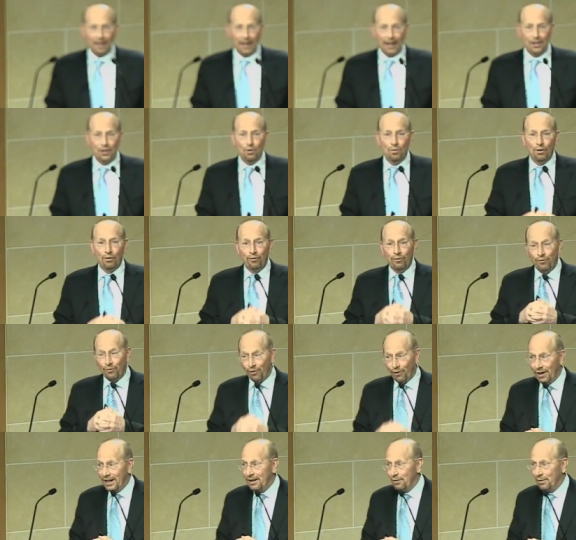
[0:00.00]
And you will
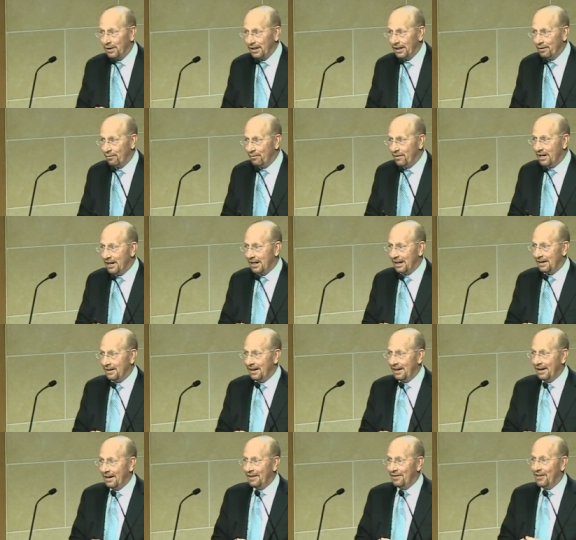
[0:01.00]
frequently
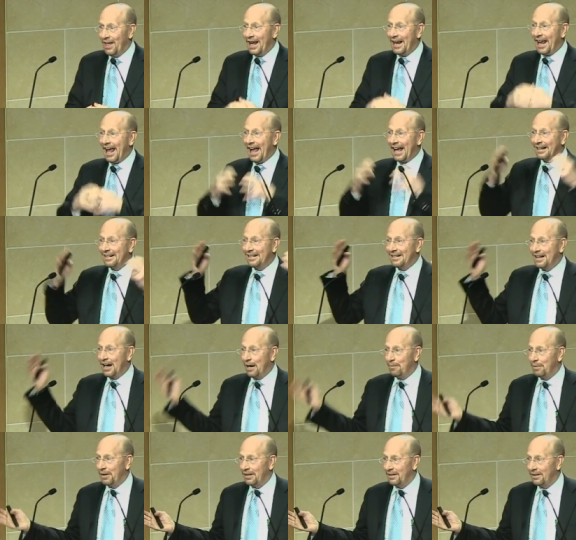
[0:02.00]
read, they can't
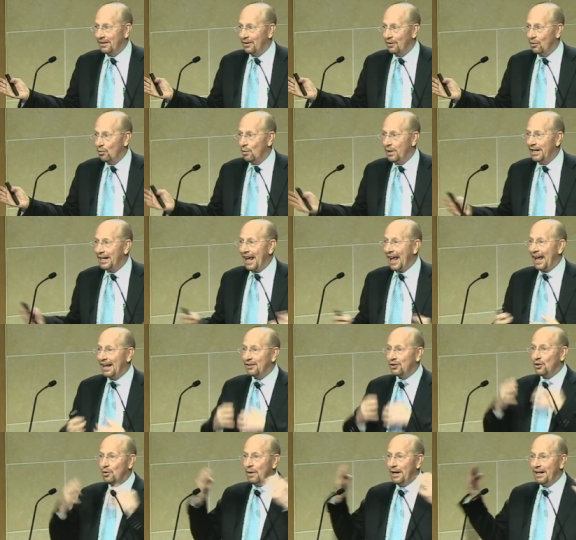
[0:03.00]
stop it. We
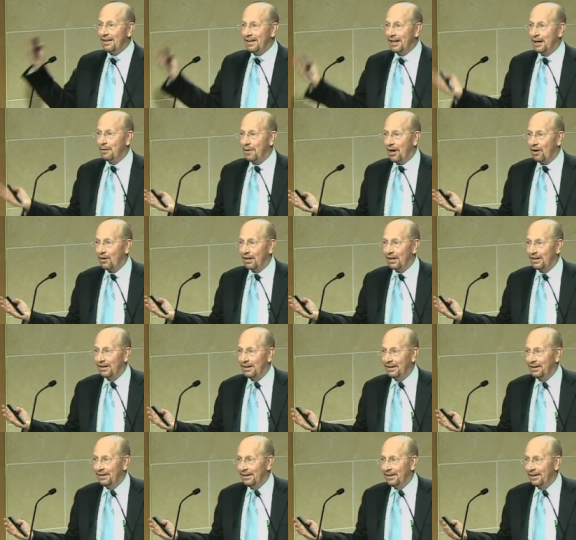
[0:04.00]
can't do anything about it.
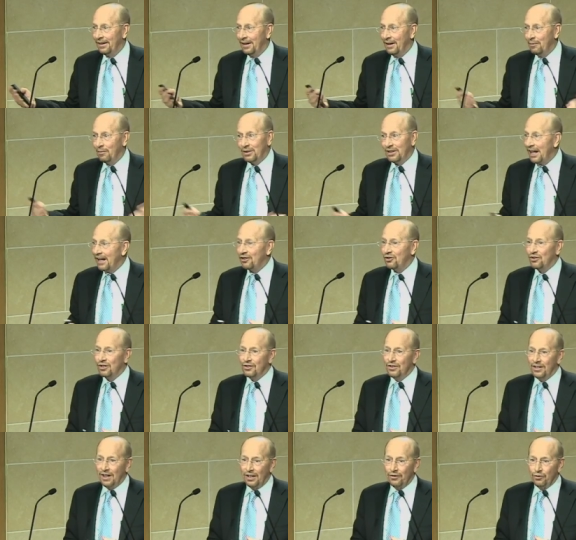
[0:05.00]
But that's
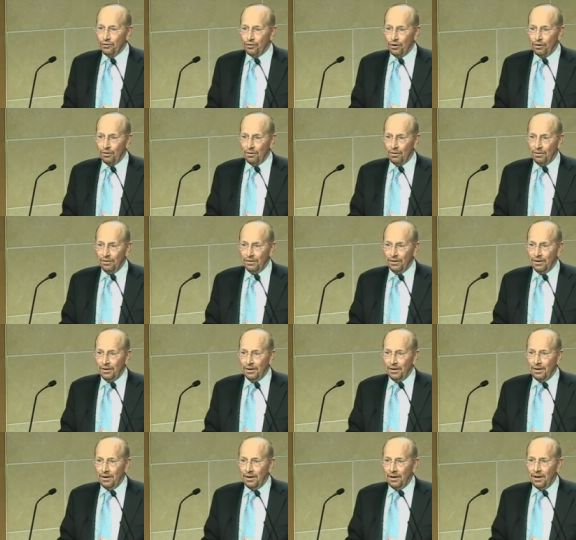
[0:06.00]
just not true.
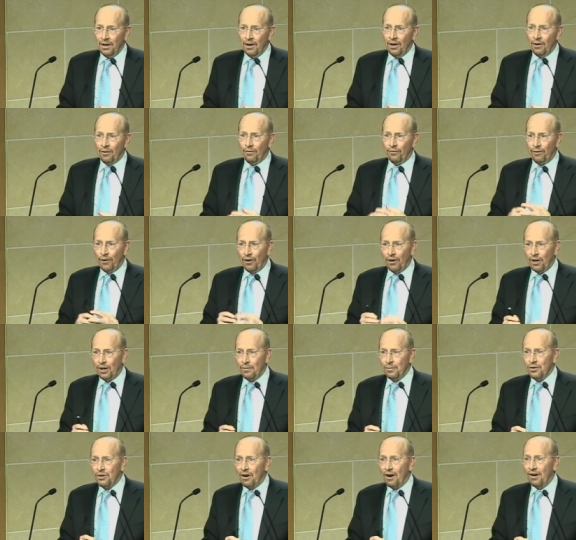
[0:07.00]

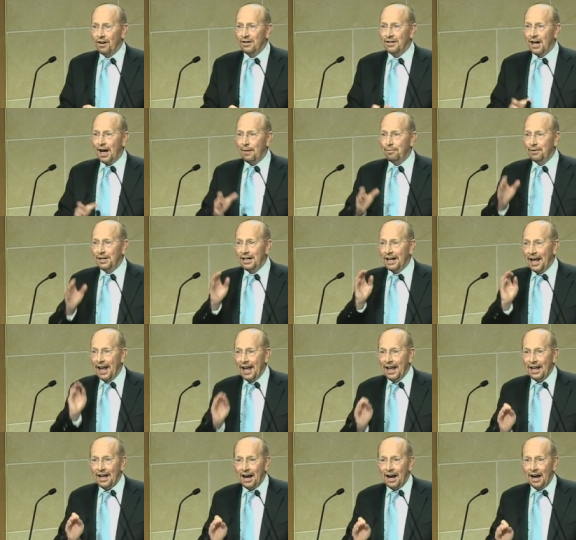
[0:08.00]
Firms are adopting
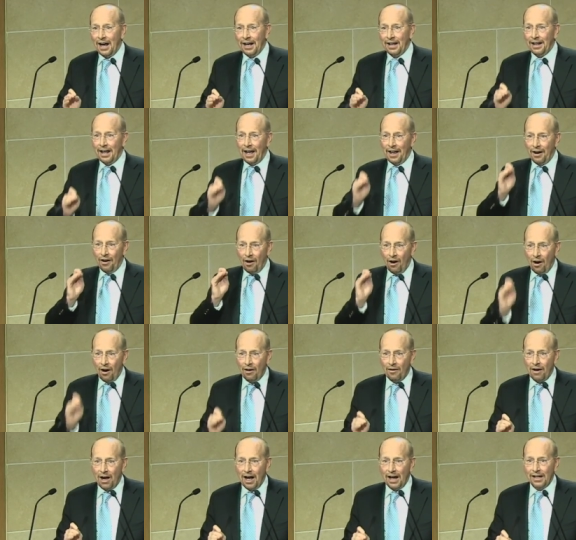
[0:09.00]
AI and
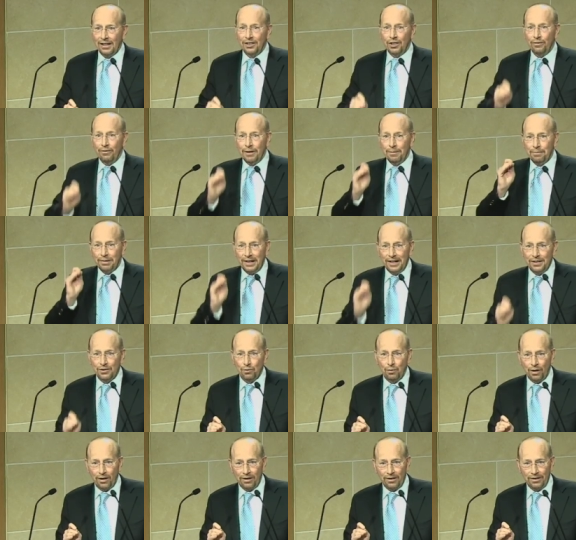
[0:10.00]
RI to
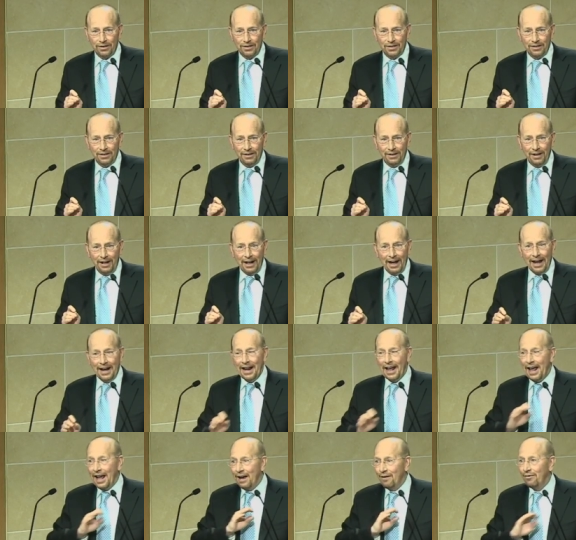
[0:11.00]
replace workers.
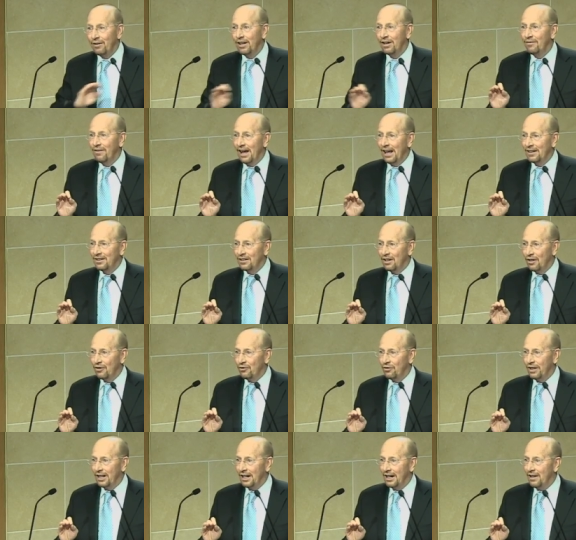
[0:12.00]
And every advanced
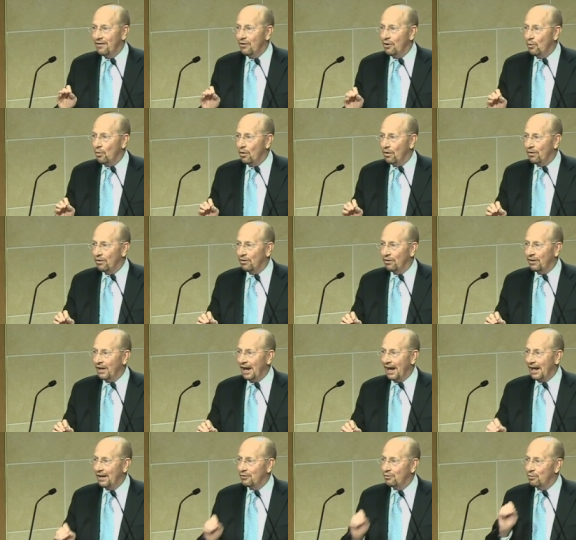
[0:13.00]
country in the world
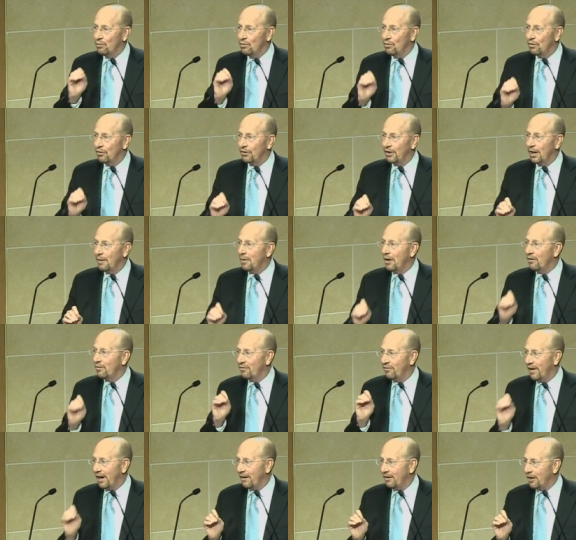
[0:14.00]
has rules
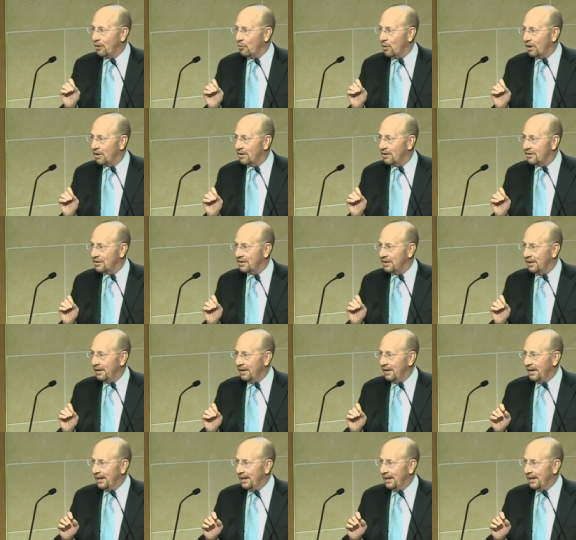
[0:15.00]
about firing workers.